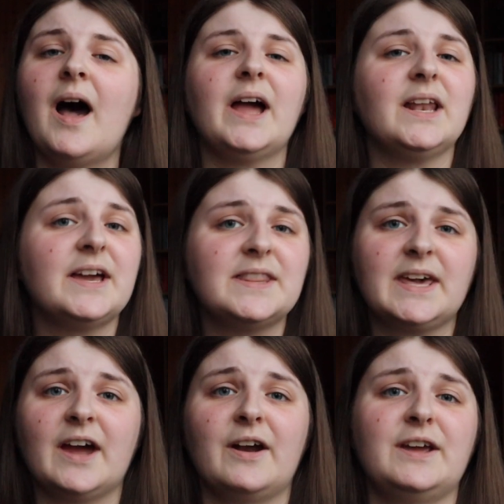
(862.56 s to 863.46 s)
I like the
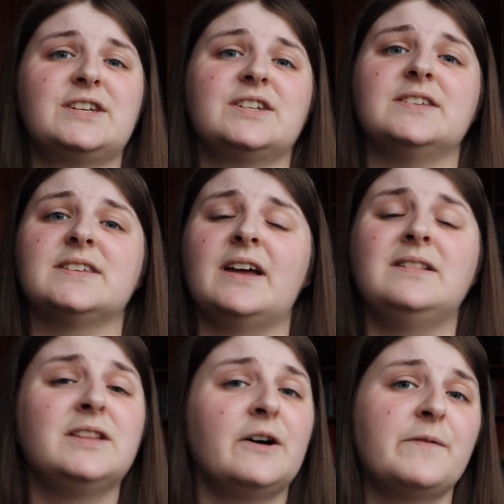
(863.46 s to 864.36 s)
characters. I
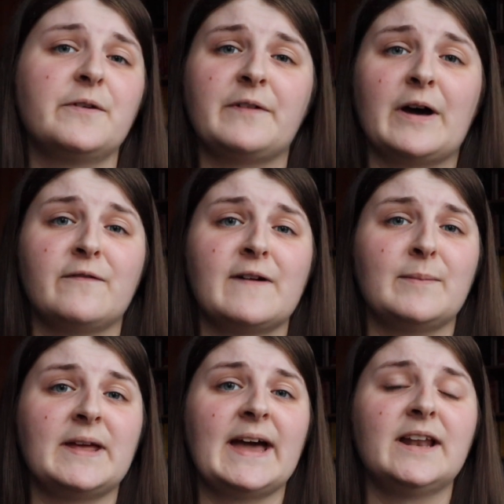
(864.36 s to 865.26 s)
loved the found
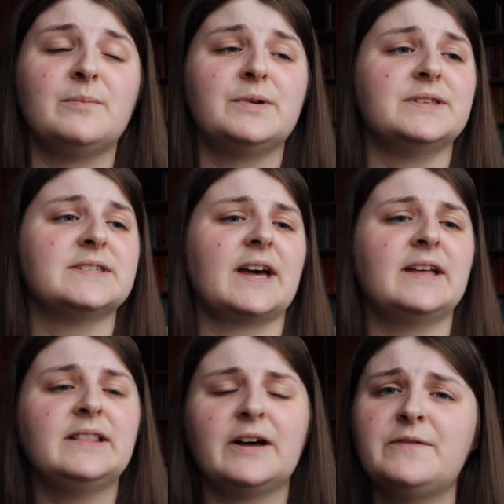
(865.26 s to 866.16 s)
family elements. I
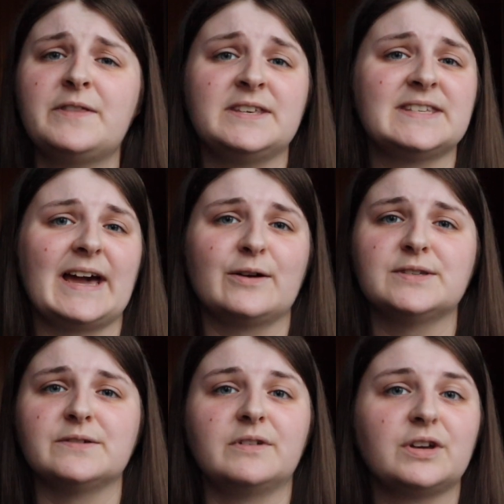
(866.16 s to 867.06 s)
loved this
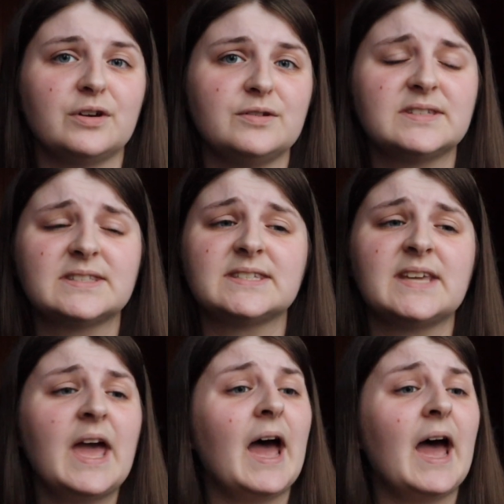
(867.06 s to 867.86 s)
house of ghosts.